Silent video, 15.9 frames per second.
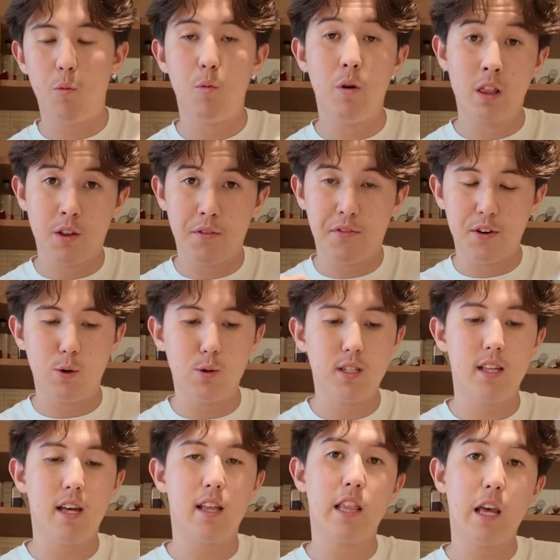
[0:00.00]
with the
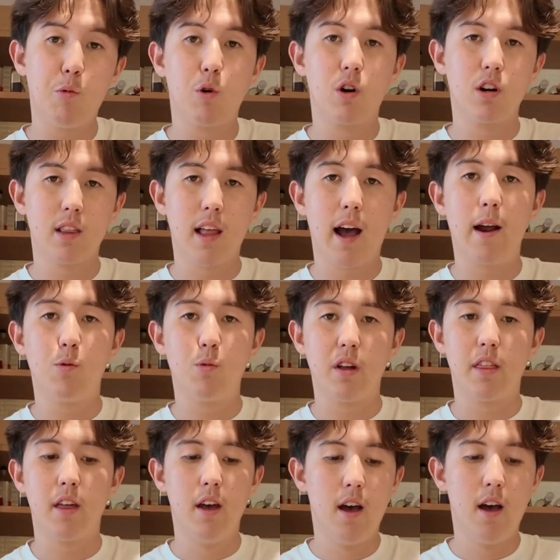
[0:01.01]
frequency that they were aligned
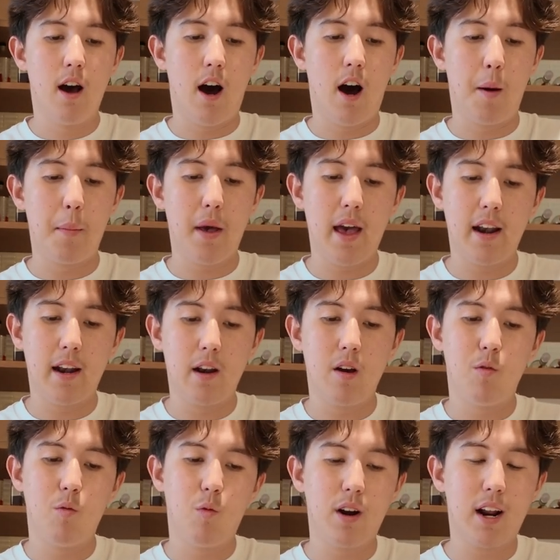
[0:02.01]
with. And
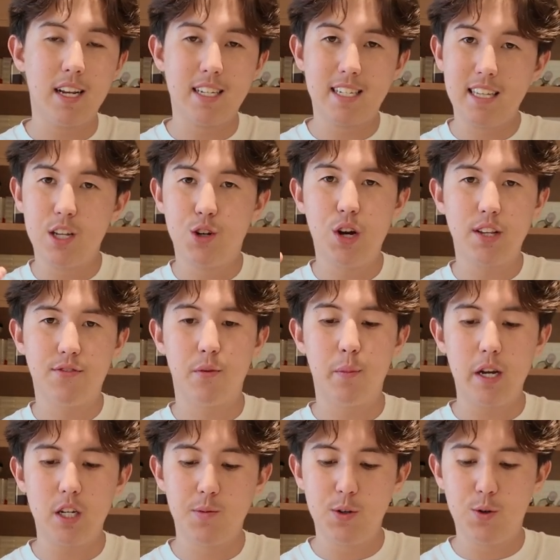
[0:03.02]
when I see the
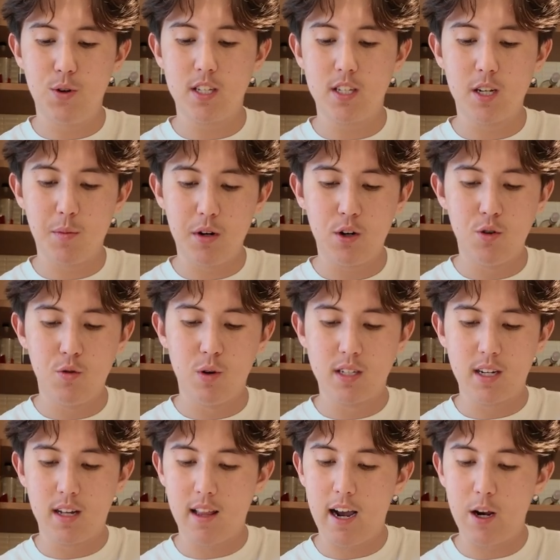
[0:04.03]
transformation between someone who
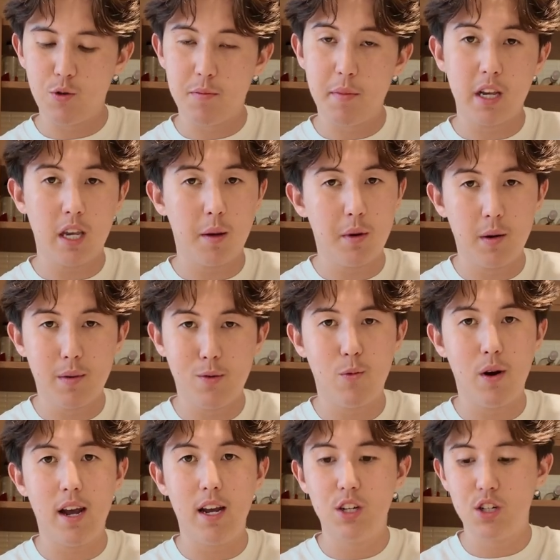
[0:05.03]
was aligned with making
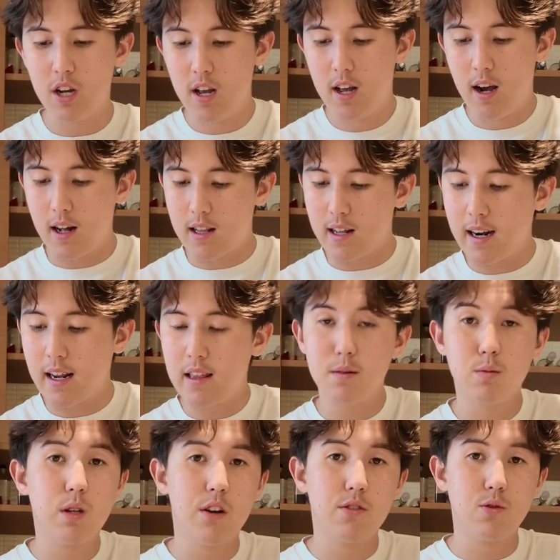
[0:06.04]
minimum wage, aligning
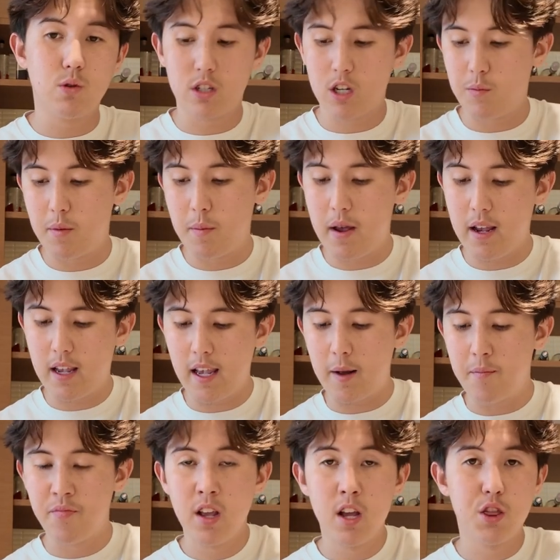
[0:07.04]
themselves with someone
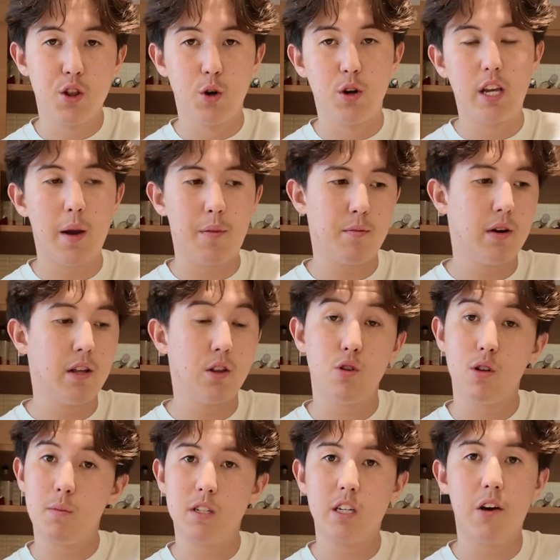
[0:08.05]
making 30K per month,
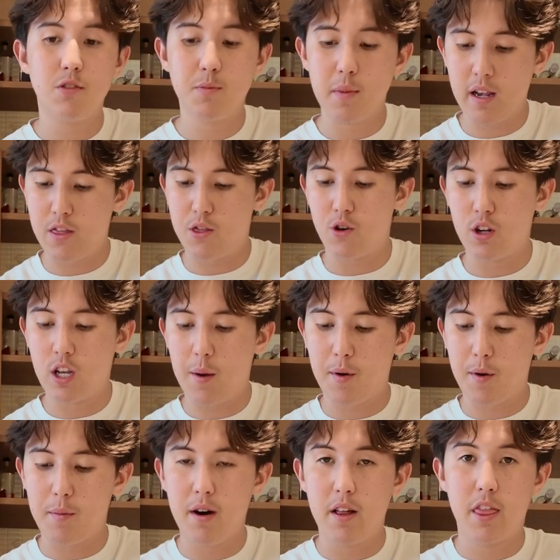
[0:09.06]
or themselves making 30K
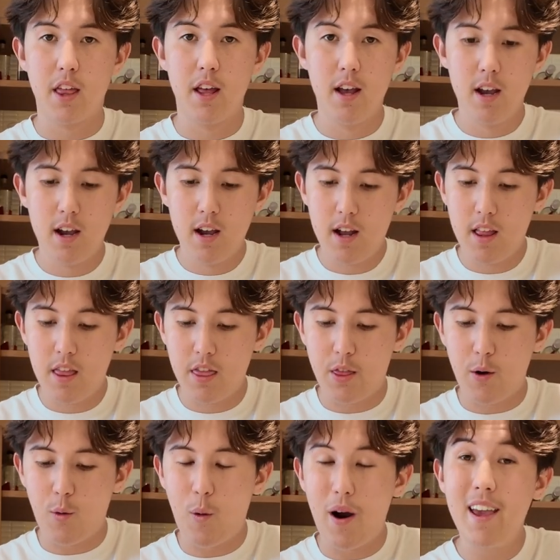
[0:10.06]
per month,
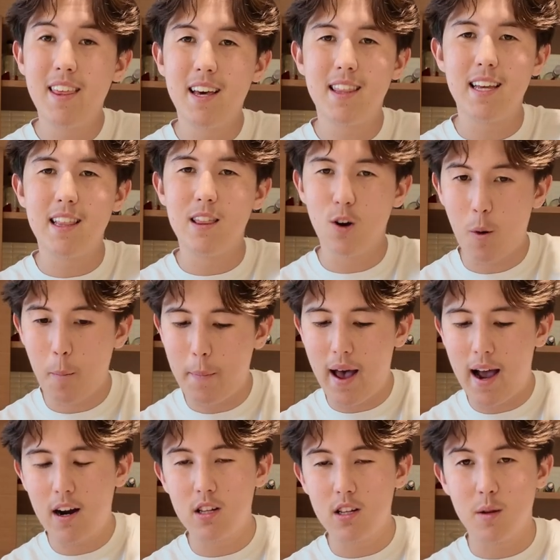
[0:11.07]
the way that they look
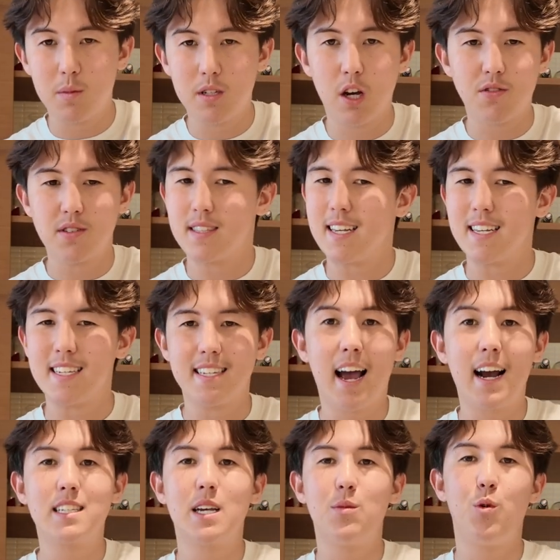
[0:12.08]
back on themselves is the
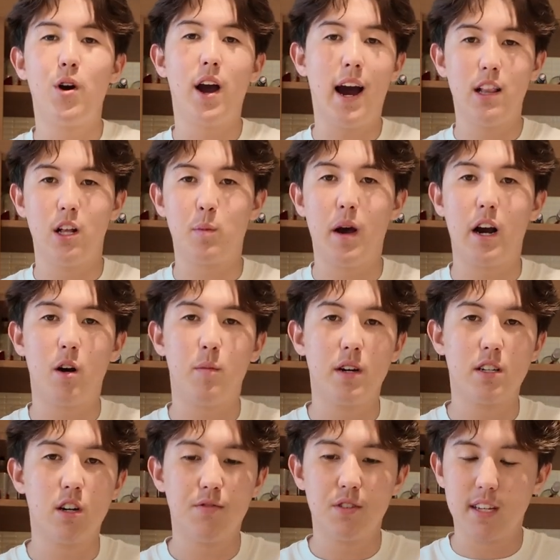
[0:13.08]
exact same way I look back on
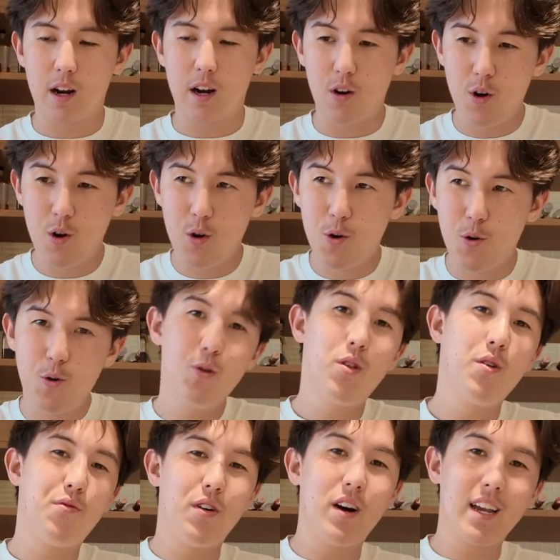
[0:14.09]
myself. It's like, who
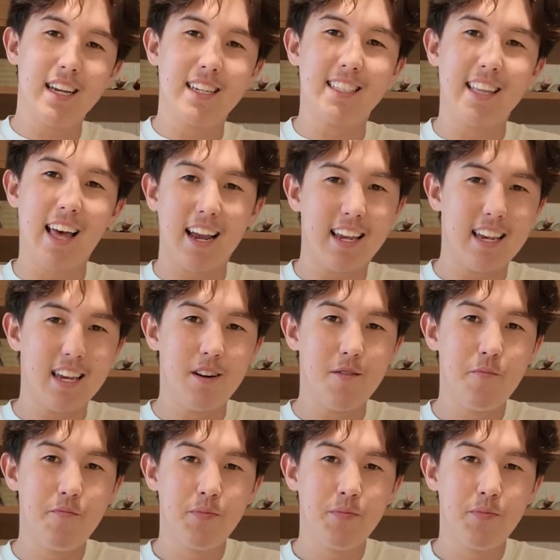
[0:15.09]
the fuck is that kid,